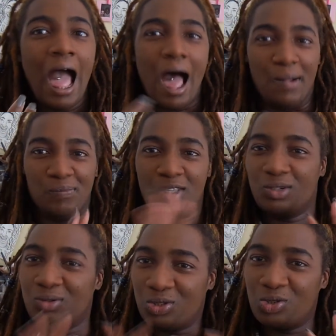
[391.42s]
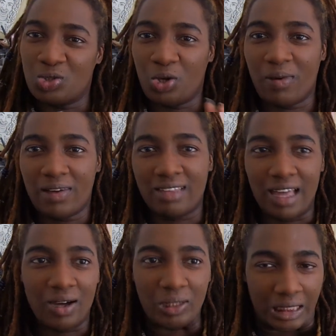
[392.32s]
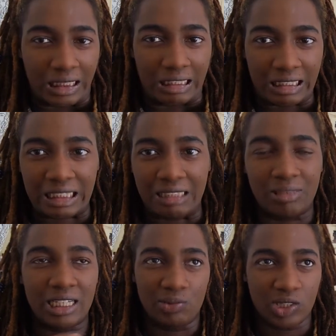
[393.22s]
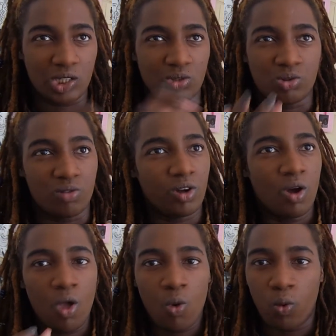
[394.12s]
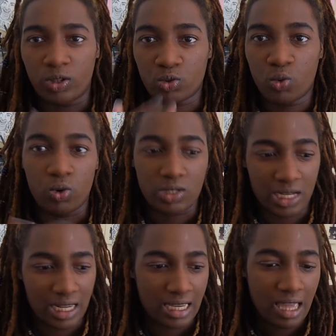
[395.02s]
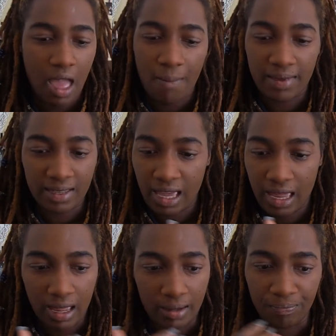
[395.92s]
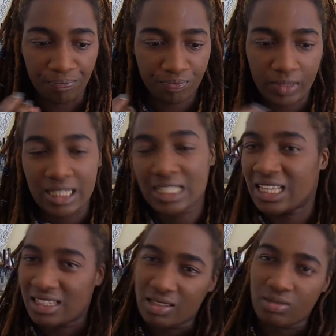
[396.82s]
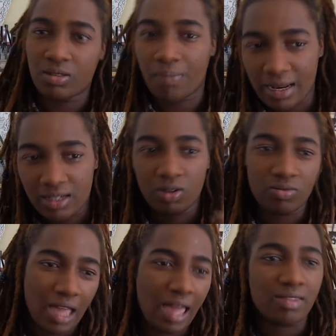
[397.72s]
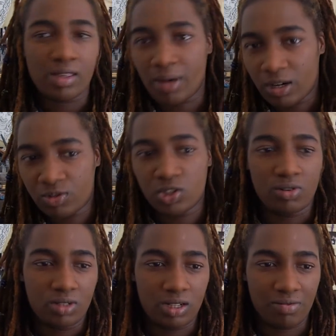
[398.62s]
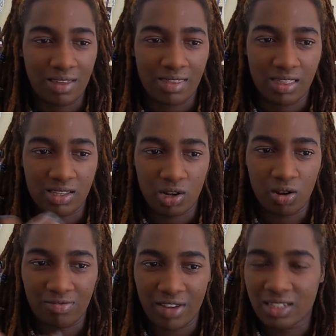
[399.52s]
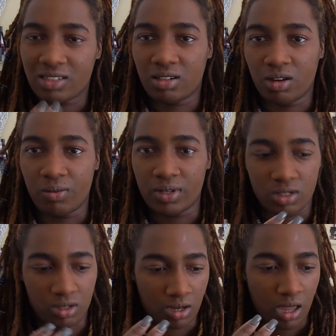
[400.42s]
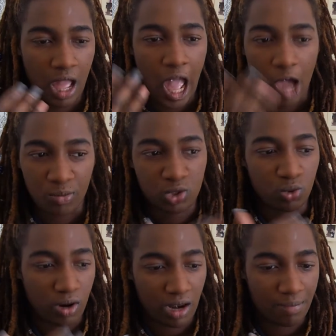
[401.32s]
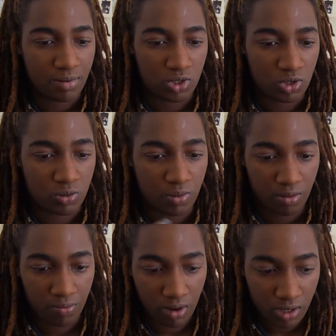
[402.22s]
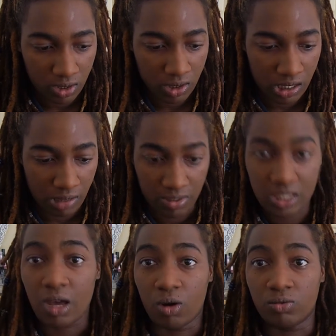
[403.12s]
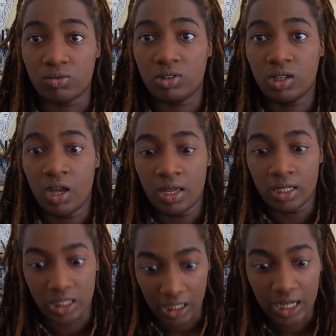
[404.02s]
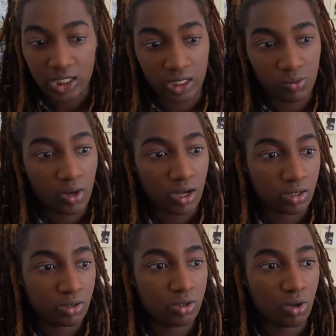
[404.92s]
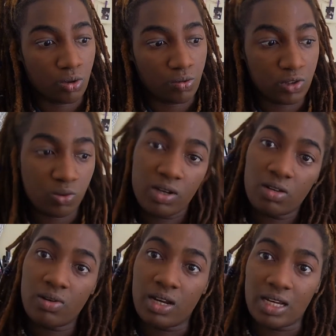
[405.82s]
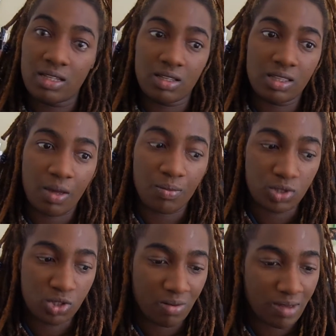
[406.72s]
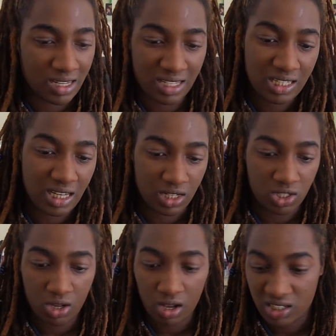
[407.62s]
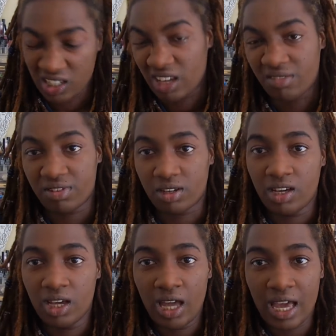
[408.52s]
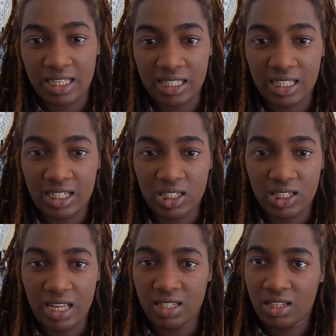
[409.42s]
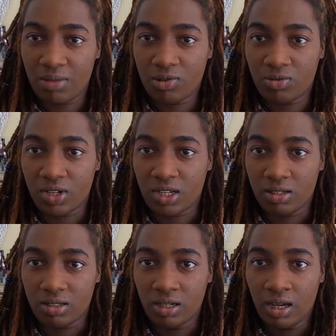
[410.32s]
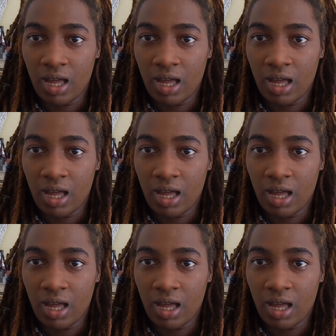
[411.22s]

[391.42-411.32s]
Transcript: I'm still not too sure about that on a deep clean, which I do sort of once quarterly. But yeah, as I said, depending on that, the amount of sugar and stuff like that, there's a lot of factors that go into how much oil I produce. But the products themselves did actually work. So for 20 quid, I didn't think that was too bad. As I said, a starter kit for, as I said, your 10 step Korean,